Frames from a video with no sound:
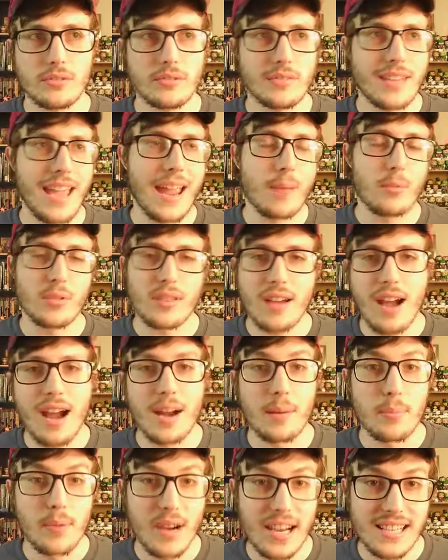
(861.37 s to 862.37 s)
came with a
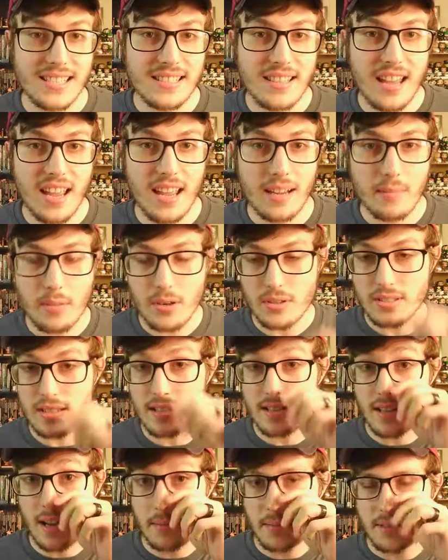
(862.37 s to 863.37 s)
higher price tag most
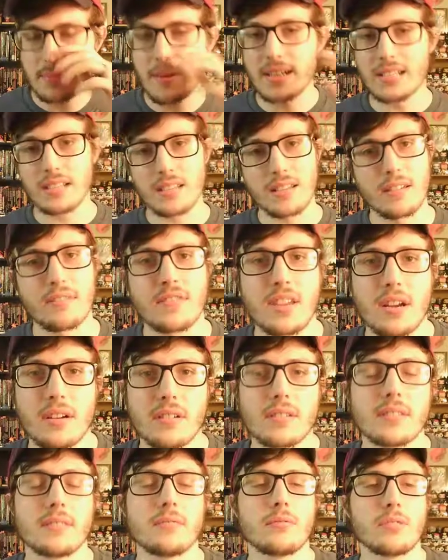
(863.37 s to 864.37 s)
of the time, especially if they're
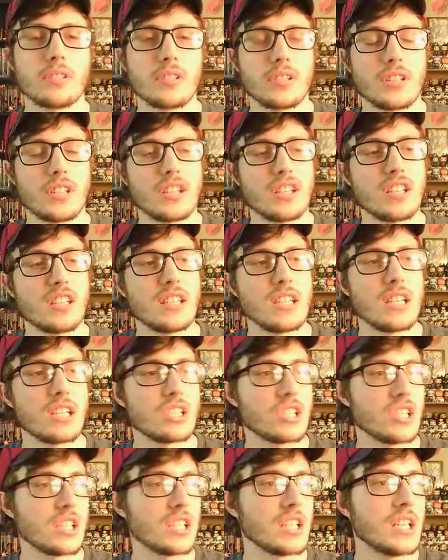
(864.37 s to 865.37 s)
in really good
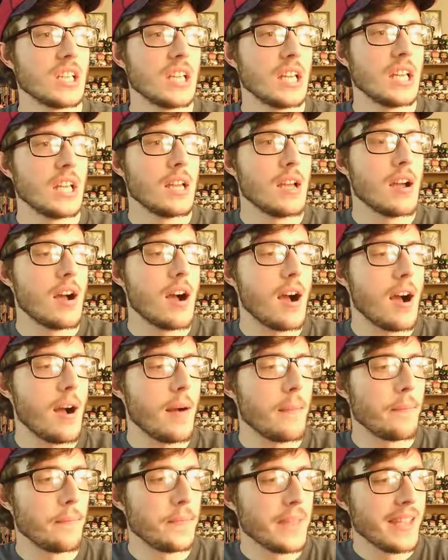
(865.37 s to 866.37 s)
condition.
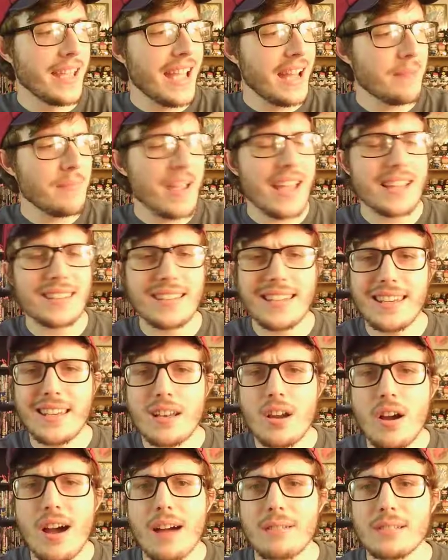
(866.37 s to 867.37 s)
And mainly, you
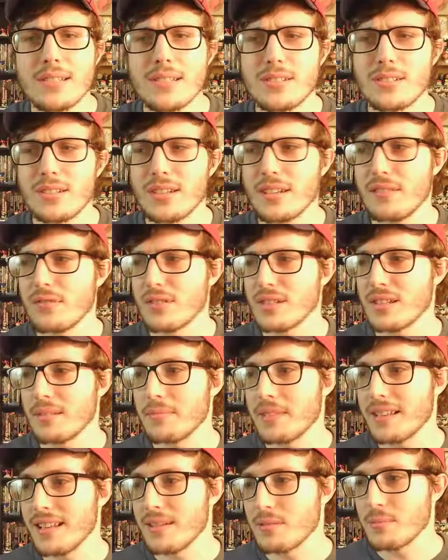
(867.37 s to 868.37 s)
know, I was just looking for
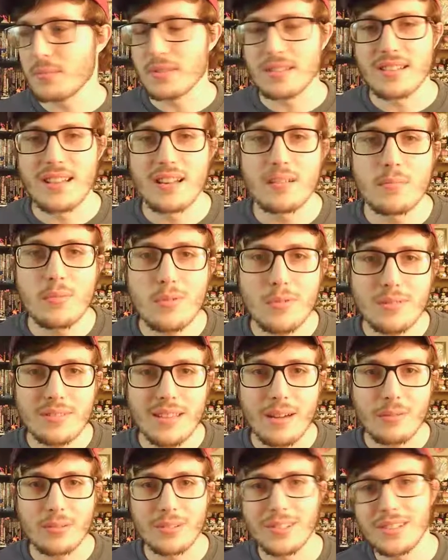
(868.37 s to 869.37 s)
something that was presentable,
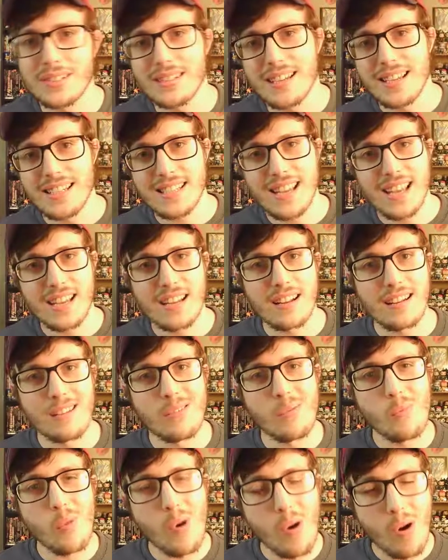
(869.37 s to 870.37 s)
that would look nice hanging on
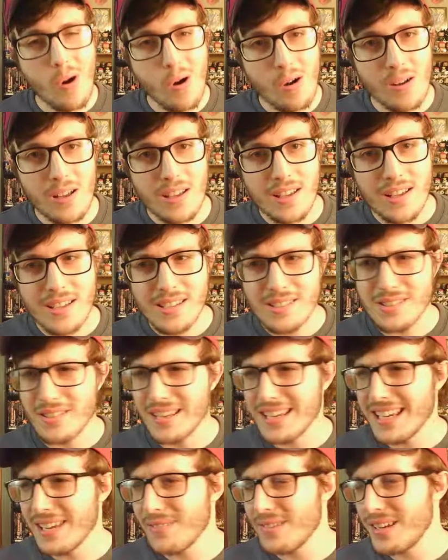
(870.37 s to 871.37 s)
a wall. So,
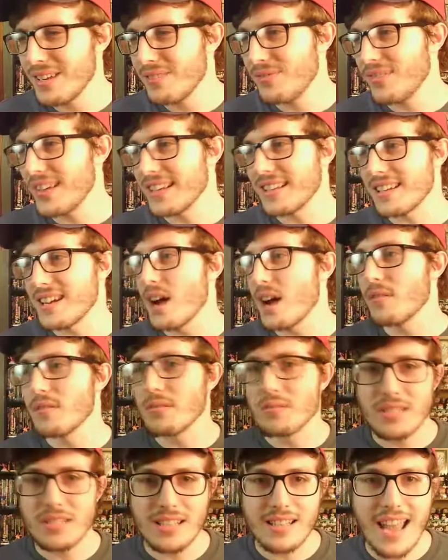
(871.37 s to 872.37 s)
like, even if, like, the cover
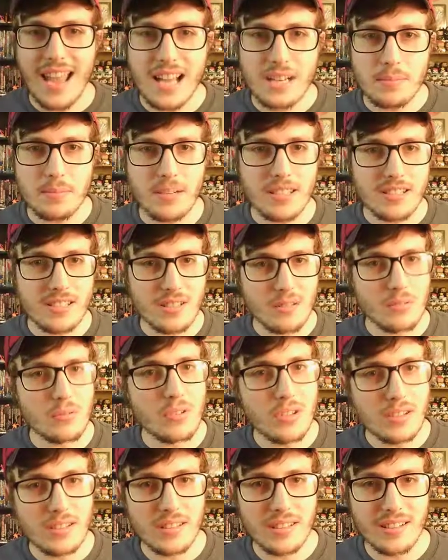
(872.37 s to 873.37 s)
was detached, but it still
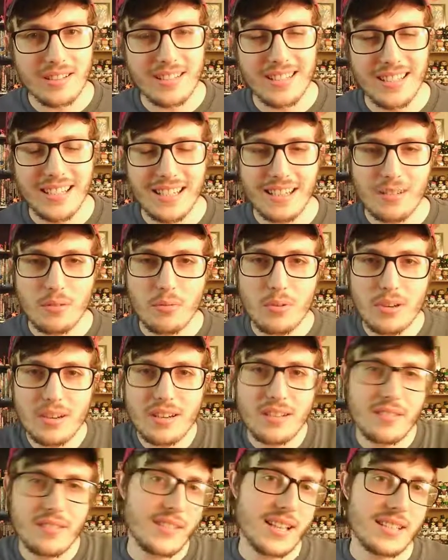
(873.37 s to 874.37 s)
looked good, it
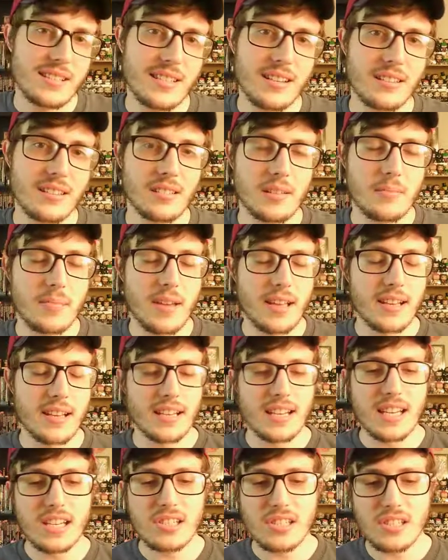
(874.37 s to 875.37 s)
wouldn't have necessarily been
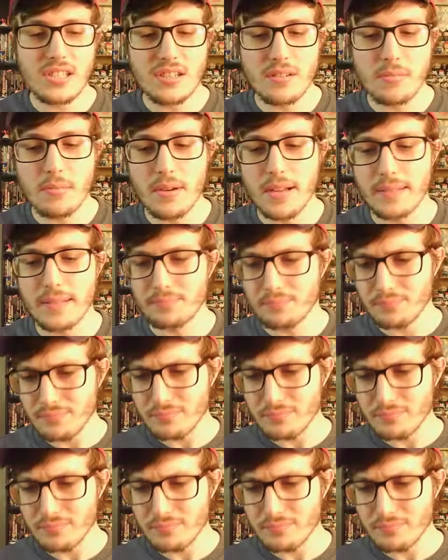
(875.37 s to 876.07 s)
an issue. But